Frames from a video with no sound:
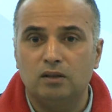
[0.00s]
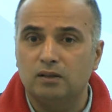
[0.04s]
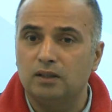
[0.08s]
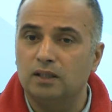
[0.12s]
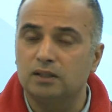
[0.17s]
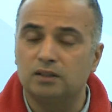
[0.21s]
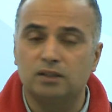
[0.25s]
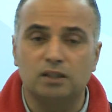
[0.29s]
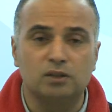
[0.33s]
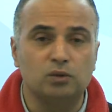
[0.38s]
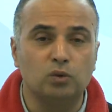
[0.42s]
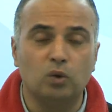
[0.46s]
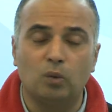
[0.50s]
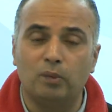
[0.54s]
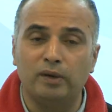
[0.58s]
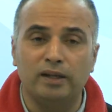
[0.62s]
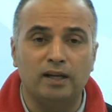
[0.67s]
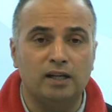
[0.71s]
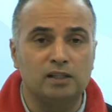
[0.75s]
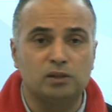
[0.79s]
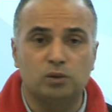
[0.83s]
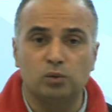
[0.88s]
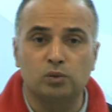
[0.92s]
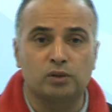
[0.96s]
There's there's nobody
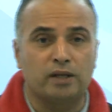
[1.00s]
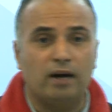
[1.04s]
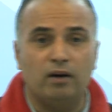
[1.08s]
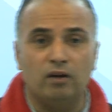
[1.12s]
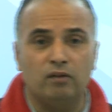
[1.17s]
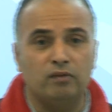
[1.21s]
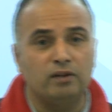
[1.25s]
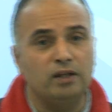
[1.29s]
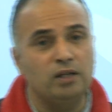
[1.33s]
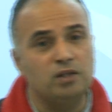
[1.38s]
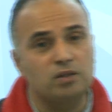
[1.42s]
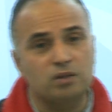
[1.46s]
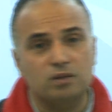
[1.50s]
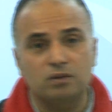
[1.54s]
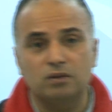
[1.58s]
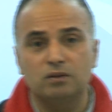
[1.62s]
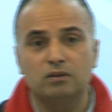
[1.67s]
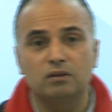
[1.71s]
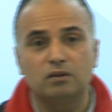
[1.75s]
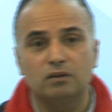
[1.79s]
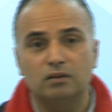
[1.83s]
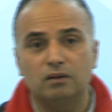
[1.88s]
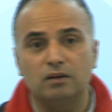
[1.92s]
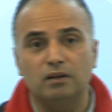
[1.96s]
else who's kind of reached
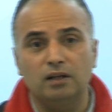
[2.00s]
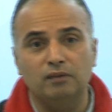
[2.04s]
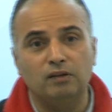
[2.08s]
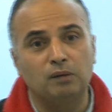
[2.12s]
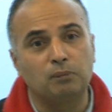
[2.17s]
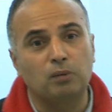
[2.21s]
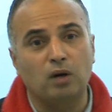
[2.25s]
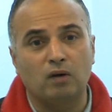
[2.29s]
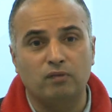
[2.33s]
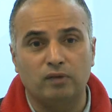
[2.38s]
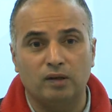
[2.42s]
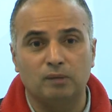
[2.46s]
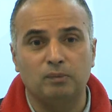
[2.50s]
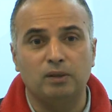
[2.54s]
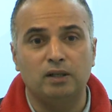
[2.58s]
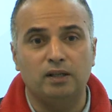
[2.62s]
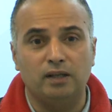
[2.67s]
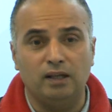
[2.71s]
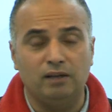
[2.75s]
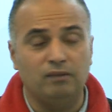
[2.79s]
even profitability.